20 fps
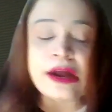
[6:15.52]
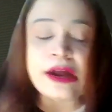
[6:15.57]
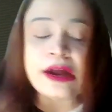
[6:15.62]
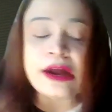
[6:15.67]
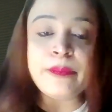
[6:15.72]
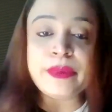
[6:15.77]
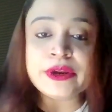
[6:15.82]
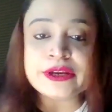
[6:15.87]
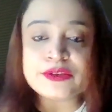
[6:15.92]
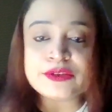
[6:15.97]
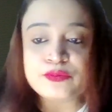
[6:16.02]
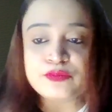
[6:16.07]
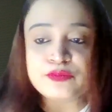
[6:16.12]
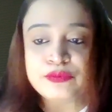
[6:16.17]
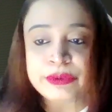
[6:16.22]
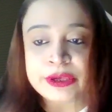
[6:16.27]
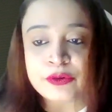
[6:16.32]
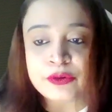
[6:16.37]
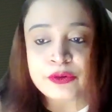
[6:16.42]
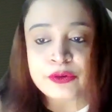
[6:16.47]
components
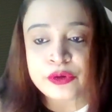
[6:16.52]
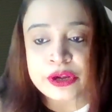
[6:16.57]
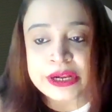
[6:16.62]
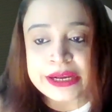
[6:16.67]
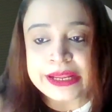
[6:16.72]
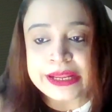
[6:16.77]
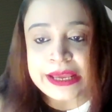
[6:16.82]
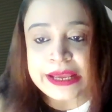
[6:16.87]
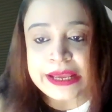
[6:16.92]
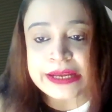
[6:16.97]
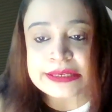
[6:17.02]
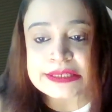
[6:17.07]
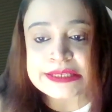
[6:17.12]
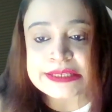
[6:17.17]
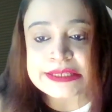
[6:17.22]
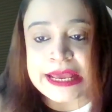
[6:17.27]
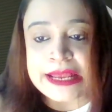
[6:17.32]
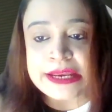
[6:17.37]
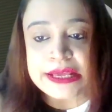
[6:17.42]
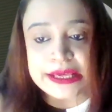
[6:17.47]
you create
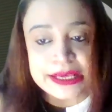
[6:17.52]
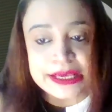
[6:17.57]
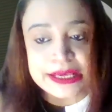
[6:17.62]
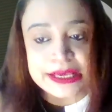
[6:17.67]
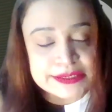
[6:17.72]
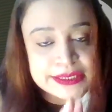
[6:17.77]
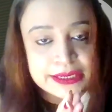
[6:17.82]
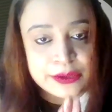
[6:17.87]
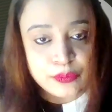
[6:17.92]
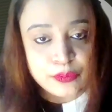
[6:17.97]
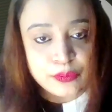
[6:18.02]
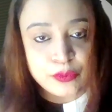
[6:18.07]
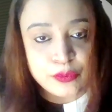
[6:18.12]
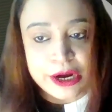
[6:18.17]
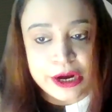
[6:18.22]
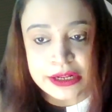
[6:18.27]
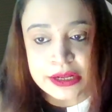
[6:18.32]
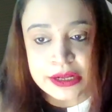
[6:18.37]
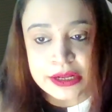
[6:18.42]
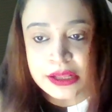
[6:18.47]
can easily
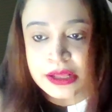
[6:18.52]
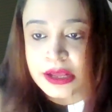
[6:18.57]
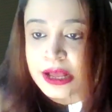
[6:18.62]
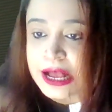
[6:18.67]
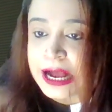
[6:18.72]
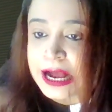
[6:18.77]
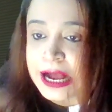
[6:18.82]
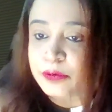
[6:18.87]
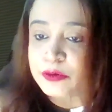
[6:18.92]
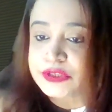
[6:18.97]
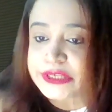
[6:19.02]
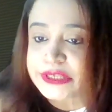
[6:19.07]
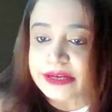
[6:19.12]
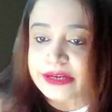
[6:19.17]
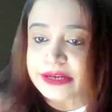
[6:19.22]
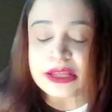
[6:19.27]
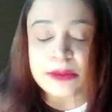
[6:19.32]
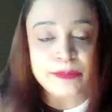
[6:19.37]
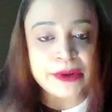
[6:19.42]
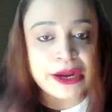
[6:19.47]
work outside
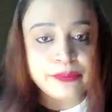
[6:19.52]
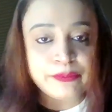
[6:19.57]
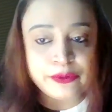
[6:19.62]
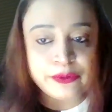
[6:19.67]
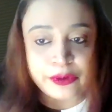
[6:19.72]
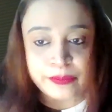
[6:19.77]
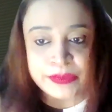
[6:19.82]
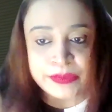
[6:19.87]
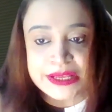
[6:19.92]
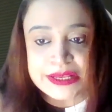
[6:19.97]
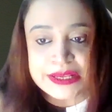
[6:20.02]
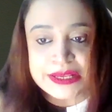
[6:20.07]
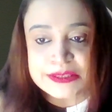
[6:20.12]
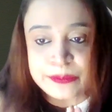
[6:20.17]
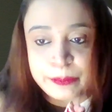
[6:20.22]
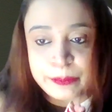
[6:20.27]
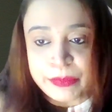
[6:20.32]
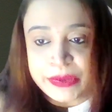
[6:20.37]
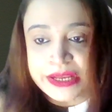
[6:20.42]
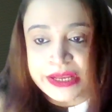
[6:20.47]
the platform. This
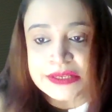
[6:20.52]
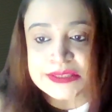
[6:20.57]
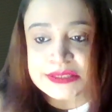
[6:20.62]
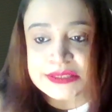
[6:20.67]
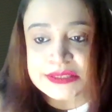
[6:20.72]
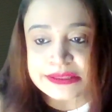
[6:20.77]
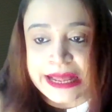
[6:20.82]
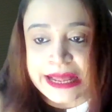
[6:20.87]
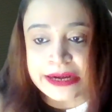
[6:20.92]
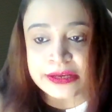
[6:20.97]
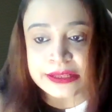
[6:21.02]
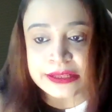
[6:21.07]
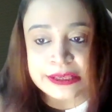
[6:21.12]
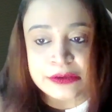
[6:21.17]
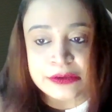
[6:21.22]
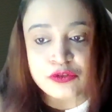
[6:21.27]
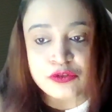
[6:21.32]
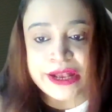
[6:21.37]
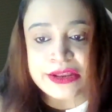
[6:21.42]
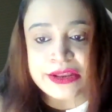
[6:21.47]
means that
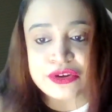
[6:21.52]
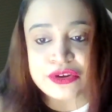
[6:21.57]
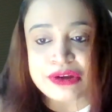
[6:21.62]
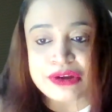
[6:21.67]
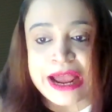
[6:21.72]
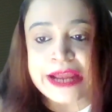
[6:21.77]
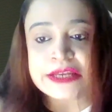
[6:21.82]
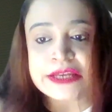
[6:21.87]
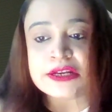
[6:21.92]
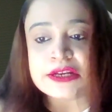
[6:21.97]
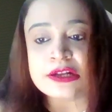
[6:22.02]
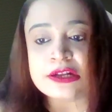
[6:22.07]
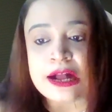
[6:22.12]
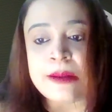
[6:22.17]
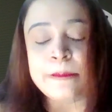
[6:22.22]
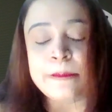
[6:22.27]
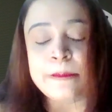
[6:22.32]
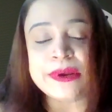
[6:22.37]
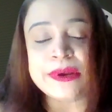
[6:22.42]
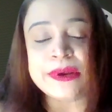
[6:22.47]
you can write a
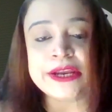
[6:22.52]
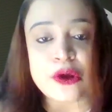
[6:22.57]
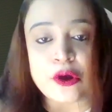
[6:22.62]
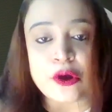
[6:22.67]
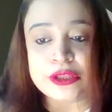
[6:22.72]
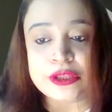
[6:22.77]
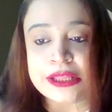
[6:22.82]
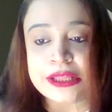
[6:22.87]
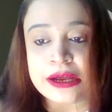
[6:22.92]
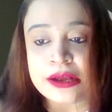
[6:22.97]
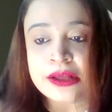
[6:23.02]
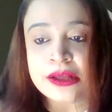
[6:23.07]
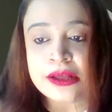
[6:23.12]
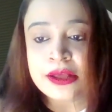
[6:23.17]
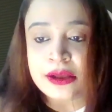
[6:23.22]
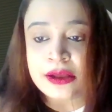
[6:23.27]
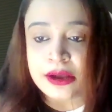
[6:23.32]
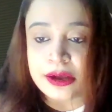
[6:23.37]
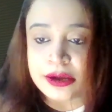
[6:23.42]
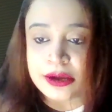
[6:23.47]
component on the
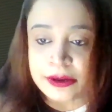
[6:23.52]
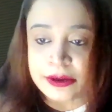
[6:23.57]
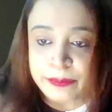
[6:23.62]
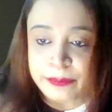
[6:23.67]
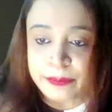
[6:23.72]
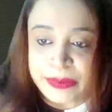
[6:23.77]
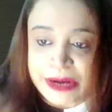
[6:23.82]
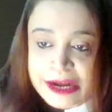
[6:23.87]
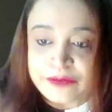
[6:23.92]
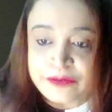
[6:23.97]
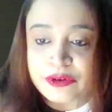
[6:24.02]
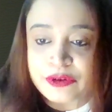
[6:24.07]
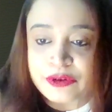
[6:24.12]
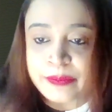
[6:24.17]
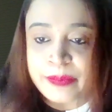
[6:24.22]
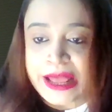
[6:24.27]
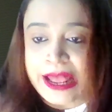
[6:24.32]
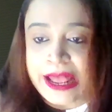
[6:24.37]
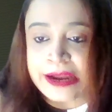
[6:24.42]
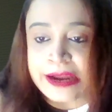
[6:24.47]
platform
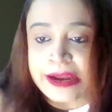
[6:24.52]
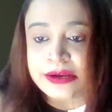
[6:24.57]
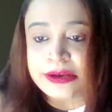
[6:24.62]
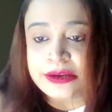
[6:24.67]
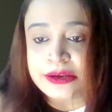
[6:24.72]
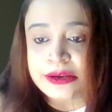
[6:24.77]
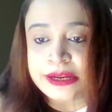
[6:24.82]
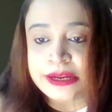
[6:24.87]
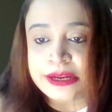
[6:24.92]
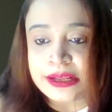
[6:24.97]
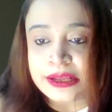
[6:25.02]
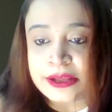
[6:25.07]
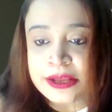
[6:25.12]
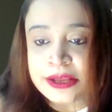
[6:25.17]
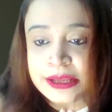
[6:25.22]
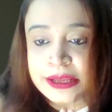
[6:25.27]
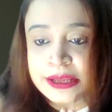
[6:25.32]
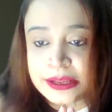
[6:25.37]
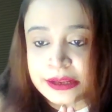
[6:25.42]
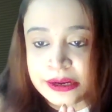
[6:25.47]
and
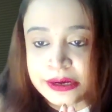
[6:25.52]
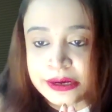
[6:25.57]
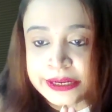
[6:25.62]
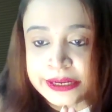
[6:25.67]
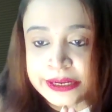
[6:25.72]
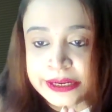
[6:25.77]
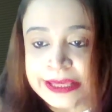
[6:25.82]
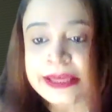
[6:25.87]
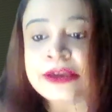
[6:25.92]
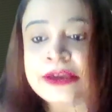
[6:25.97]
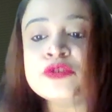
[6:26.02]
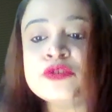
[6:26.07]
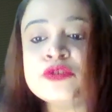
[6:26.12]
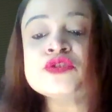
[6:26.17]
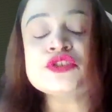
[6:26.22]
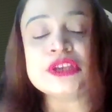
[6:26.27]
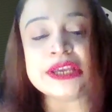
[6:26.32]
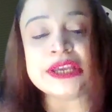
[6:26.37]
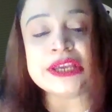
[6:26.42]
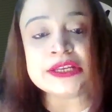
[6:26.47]
reuse
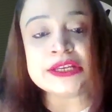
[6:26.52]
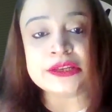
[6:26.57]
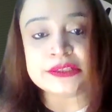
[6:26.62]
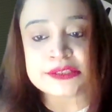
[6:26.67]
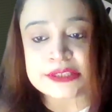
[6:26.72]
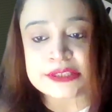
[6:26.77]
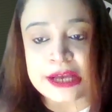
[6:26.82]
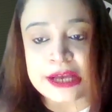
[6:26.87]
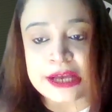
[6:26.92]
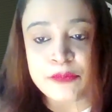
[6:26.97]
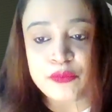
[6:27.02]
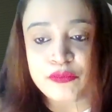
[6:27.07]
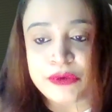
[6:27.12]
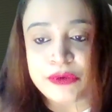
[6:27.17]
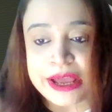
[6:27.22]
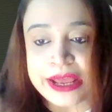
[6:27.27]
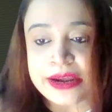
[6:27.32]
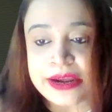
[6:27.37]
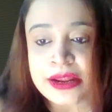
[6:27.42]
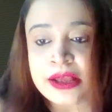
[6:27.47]
it
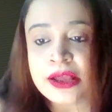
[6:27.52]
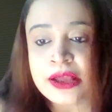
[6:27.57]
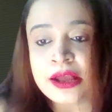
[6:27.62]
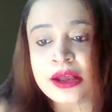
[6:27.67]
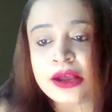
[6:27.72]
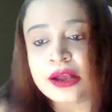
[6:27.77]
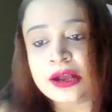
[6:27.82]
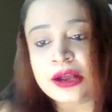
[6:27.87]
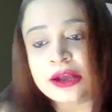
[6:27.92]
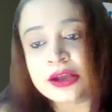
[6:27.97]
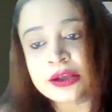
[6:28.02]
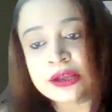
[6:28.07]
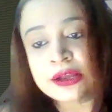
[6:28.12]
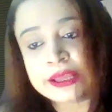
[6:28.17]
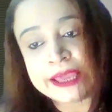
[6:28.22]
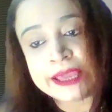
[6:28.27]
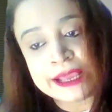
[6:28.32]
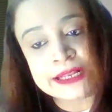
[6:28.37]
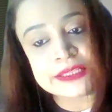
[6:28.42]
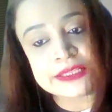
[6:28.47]
somewhere
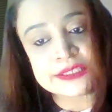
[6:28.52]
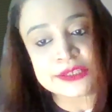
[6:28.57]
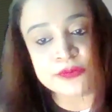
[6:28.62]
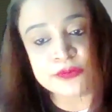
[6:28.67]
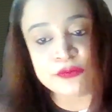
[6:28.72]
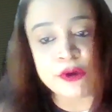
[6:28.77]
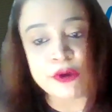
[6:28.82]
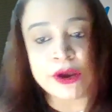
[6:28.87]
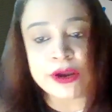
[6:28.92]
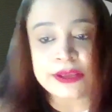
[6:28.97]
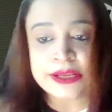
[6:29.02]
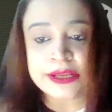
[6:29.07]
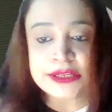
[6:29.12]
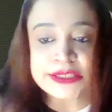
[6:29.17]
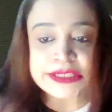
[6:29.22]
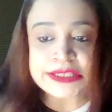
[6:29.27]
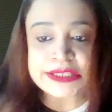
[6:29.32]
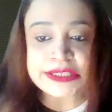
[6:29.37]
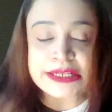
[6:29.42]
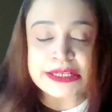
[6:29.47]
else. For
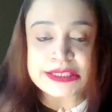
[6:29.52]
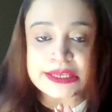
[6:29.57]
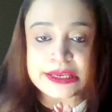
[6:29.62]
instance,